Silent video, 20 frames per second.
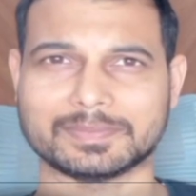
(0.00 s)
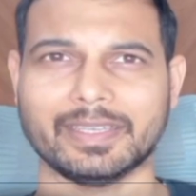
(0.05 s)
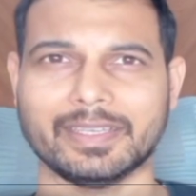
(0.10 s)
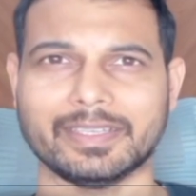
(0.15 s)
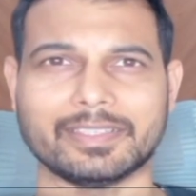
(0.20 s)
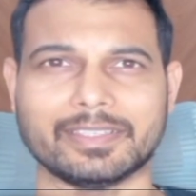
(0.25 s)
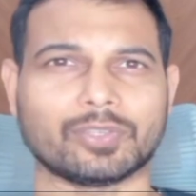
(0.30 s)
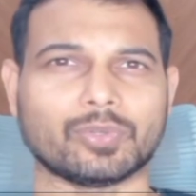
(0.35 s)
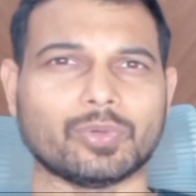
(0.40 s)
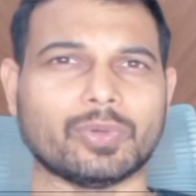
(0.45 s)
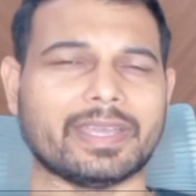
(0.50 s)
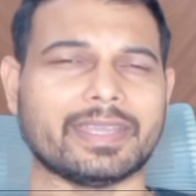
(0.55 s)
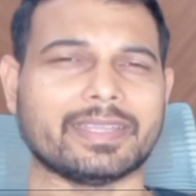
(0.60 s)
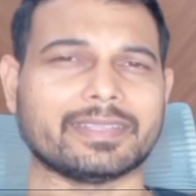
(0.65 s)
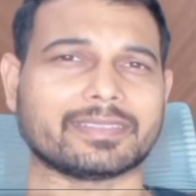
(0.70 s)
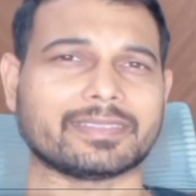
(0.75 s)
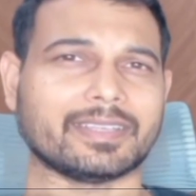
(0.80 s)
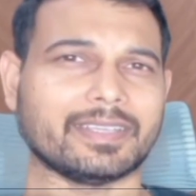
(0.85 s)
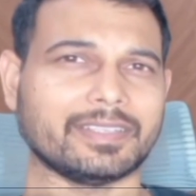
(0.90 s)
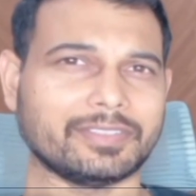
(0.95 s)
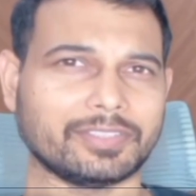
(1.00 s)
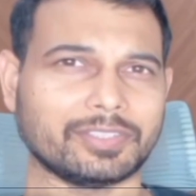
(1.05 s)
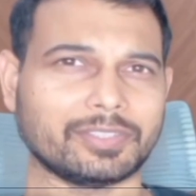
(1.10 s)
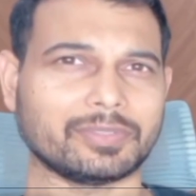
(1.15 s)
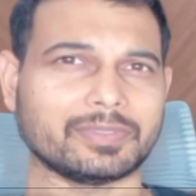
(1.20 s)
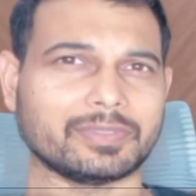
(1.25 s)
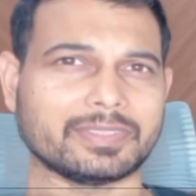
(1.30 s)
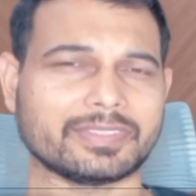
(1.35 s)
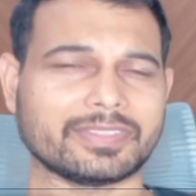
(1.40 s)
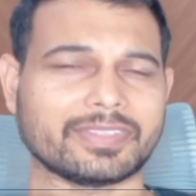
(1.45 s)
It requires
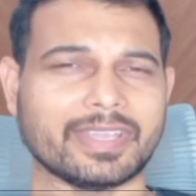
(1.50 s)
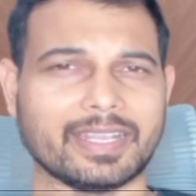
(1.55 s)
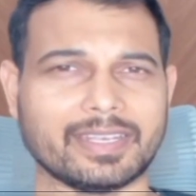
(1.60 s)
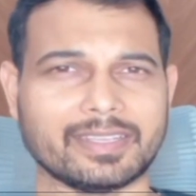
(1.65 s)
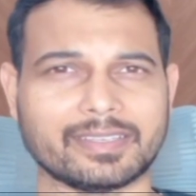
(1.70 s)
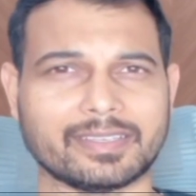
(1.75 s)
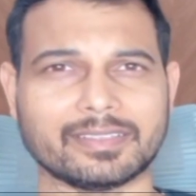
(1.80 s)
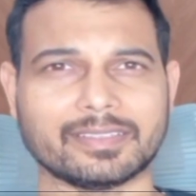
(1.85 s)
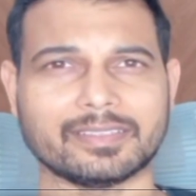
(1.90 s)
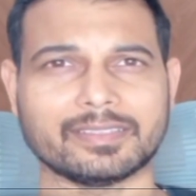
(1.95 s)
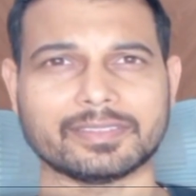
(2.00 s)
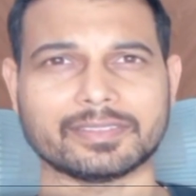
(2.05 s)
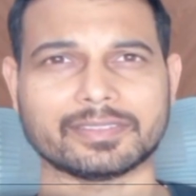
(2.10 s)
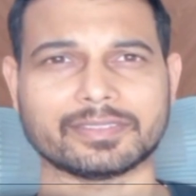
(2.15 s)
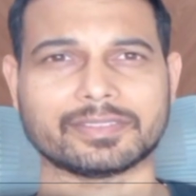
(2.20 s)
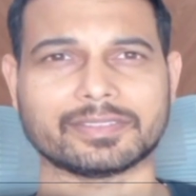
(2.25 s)
continuous helical